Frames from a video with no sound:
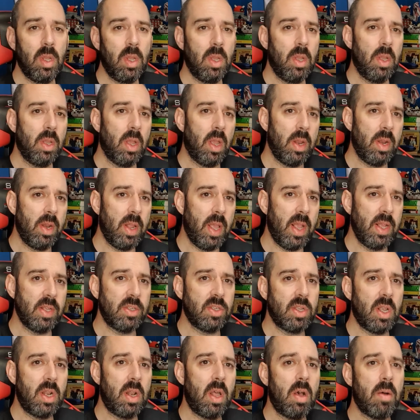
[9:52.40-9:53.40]
And
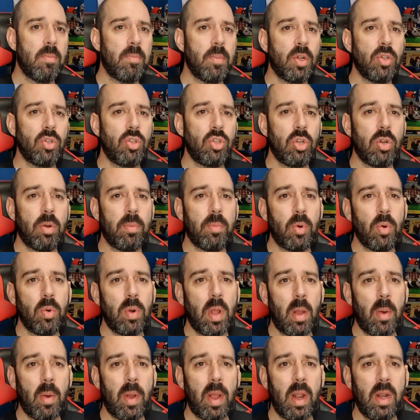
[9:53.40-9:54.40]
SLR Mod Shop,
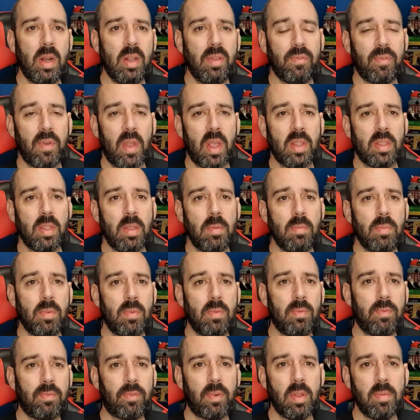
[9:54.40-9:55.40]
although I only found him
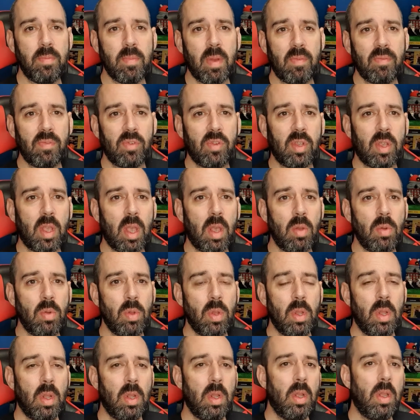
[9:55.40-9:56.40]
3 months ago,
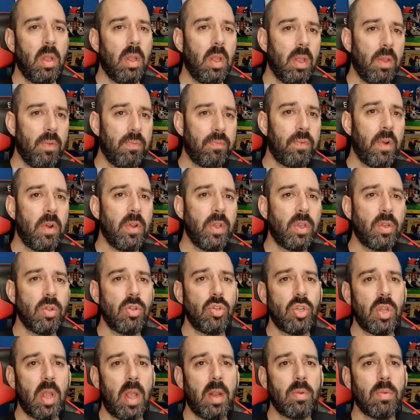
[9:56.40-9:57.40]
very good
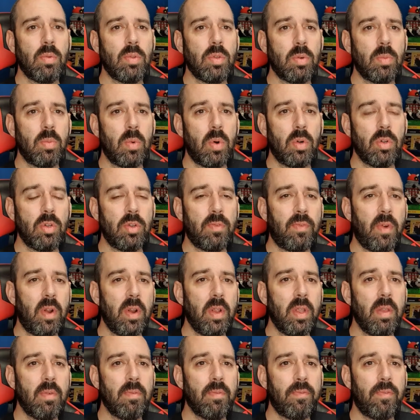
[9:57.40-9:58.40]
channel to watch,
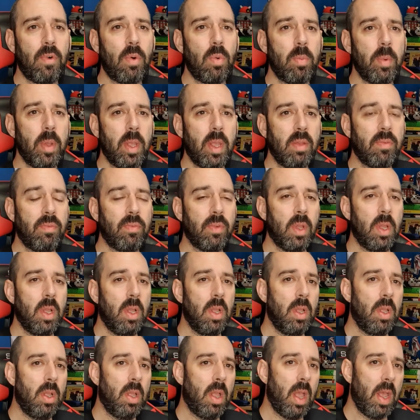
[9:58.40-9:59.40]
very informative.
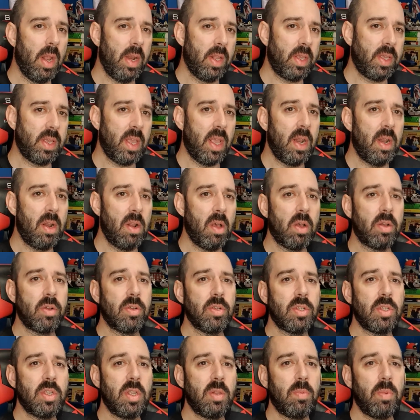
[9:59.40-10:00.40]
And again, like I
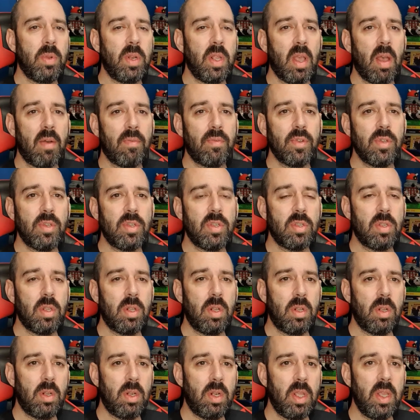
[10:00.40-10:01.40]
said with the others,
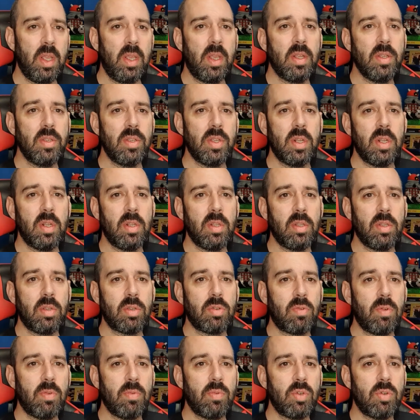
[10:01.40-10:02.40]
link is in the
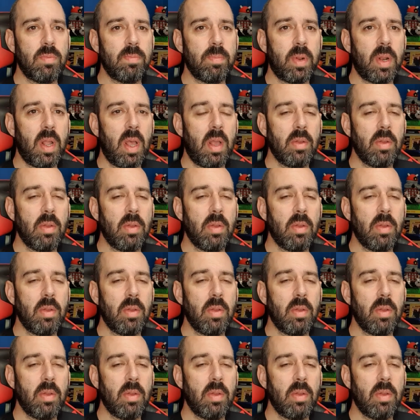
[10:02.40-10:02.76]
description below.